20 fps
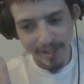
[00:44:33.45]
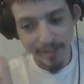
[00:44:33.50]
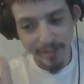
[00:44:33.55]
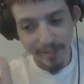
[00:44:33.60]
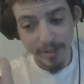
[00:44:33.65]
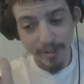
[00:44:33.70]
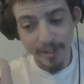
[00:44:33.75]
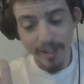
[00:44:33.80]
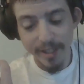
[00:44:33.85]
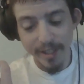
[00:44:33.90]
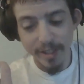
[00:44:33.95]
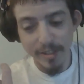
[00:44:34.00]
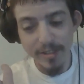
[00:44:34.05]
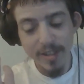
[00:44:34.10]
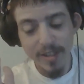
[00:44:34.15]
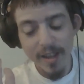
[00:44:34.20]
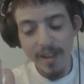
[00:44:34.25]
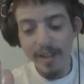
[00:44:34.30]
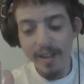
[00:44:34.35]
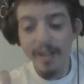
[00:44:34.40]
for years,
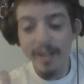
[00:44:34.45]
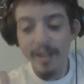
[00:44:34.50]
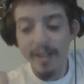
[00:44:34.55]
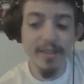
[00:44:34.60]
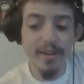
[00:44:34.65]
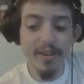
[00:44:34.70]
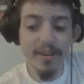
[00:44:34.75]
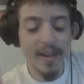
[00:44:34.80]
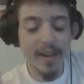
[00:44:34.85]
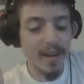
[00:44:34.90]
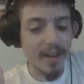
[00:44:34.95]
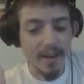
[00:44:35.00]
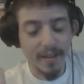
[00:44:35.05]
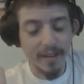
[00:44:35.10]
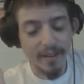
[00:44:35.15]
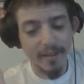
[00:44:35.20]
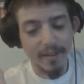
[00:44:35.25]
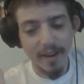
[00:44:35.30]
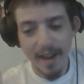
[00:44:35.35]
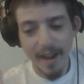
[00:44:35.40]
get their head out of
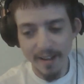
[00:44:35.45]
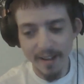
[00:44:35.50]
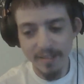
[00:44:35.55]
their ass,